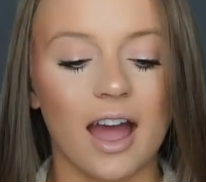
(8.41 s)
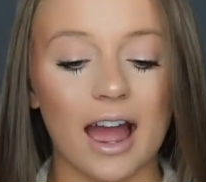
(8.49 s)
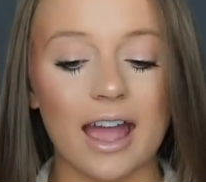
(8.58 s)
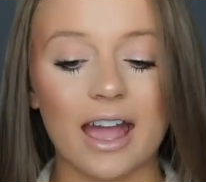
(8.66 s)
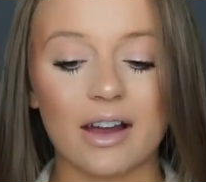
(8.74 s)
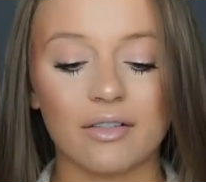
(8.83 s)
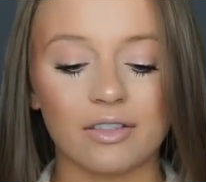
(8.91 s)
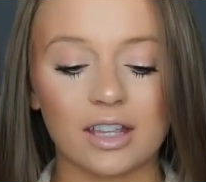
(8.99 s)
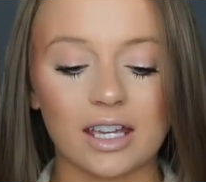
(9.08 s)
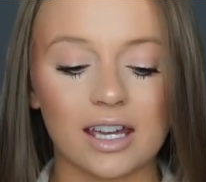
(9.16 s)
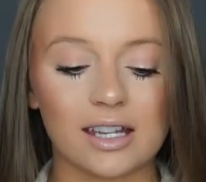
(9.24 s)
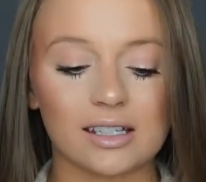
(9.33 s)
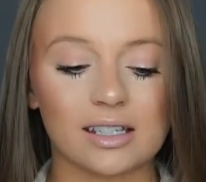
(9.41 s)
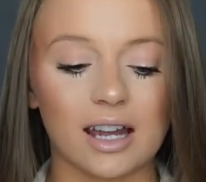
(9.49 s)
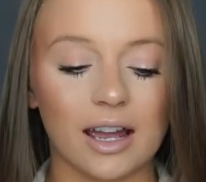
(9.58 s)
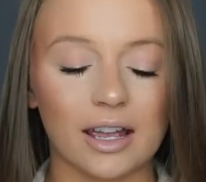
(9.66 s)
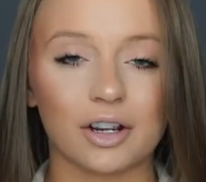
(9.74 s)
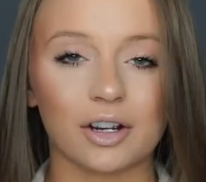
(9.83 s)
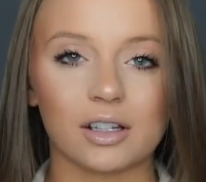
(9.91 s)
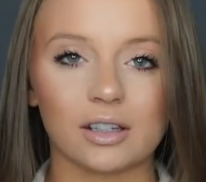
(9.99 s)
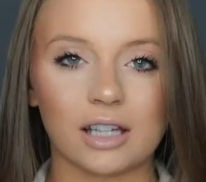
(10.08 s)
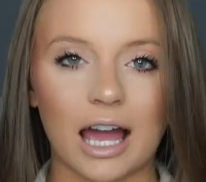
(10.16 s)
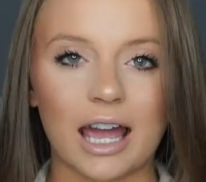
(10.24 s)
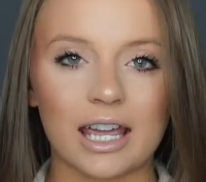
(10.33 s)
I have the entire
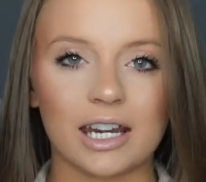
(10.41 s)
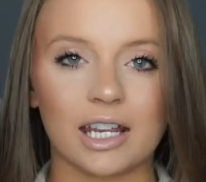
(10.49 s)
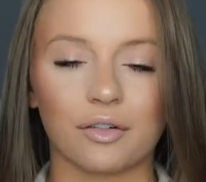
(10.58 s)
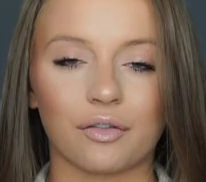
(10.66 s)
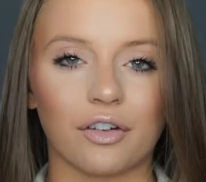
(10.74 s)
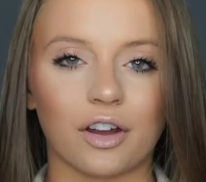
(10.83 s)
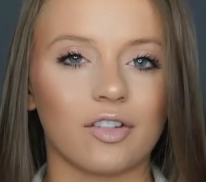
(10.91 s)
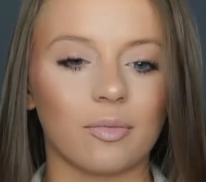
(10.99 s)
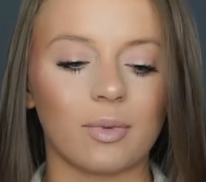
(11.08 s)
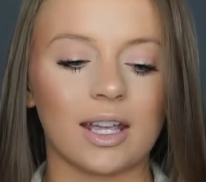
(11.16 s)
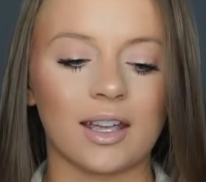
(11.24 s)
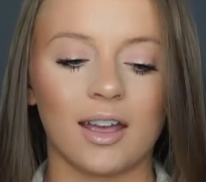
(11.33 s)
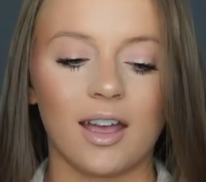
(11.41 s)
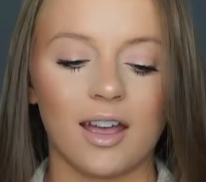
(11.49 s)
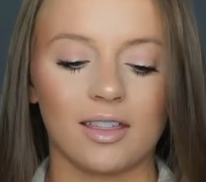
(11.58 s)
line in front of me.